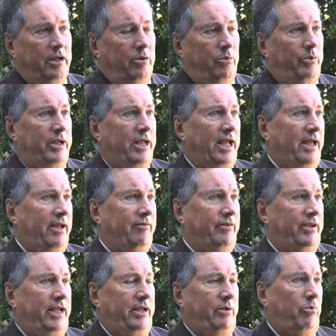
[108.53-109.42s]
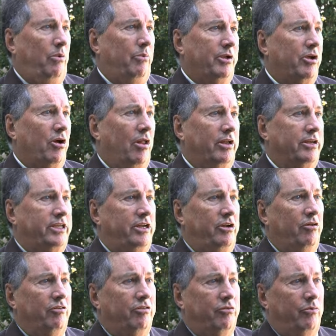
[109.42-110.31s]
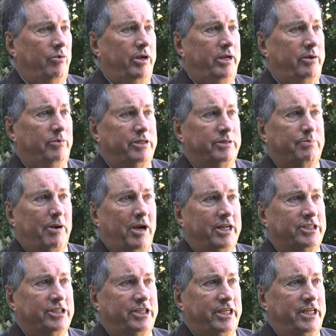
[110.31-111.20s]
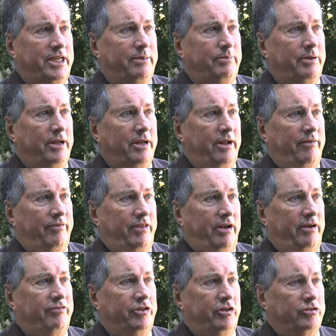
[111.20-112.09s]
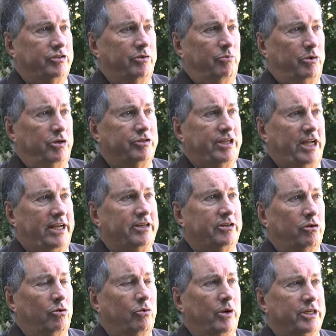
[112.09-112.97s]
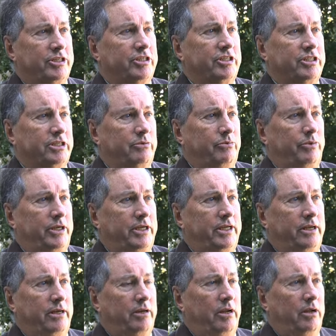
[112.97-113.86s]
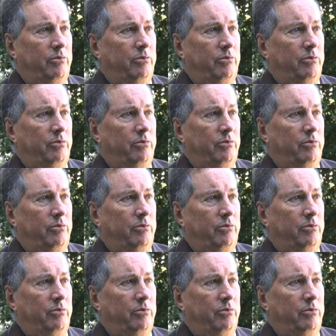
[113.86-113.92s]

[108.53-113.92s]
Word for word: We have a what we call a tier three response team that if there's some real technical questions that we can,